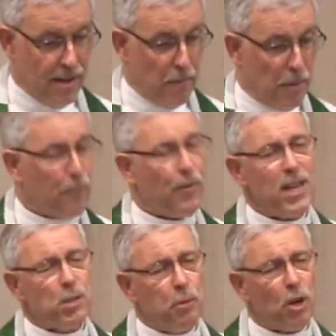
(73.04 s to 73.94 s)
But
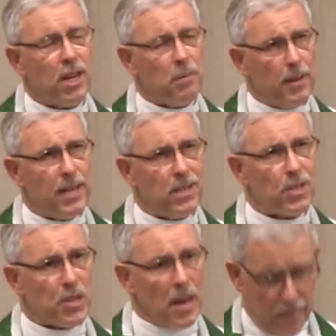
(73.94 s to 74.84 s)
Facebook can be
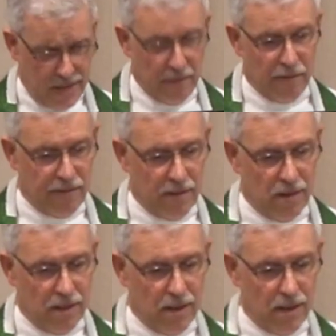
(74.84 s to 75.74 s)
deceptive,
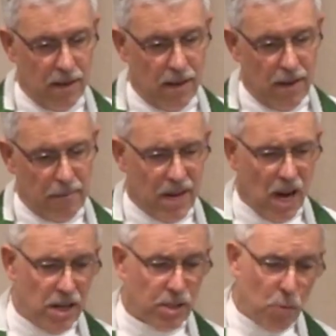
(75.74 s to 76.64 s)

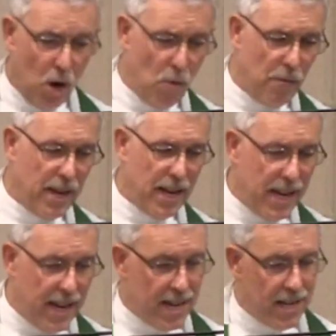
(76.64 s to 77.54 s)
because woven
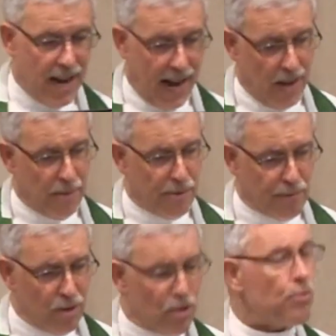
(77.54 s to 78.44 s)
in and
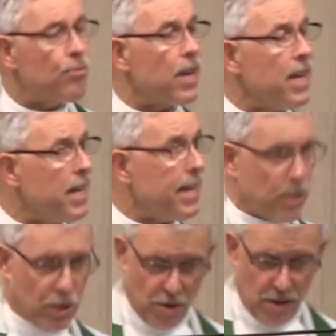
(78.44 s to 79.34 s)
through any
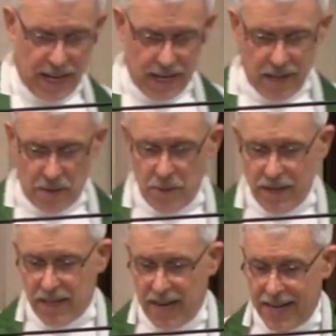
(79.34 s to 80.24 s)
journey that we
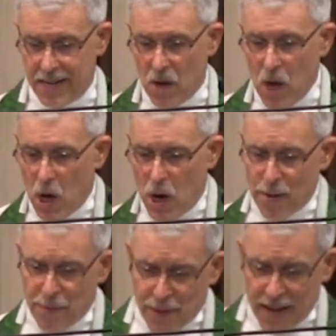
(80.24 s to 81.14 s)
take
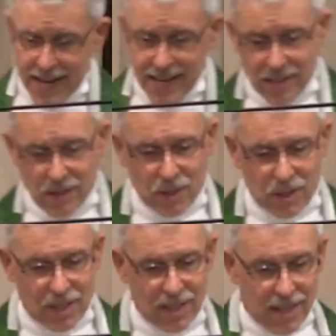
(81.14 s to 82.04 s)
are
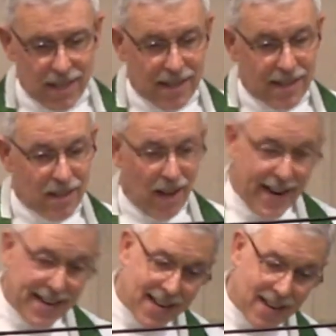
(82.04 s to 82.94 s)
things
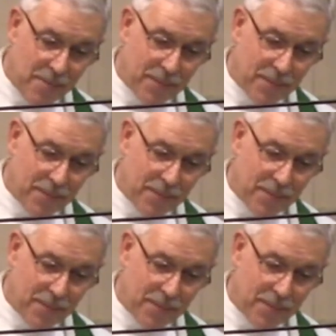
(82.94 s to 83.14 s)
like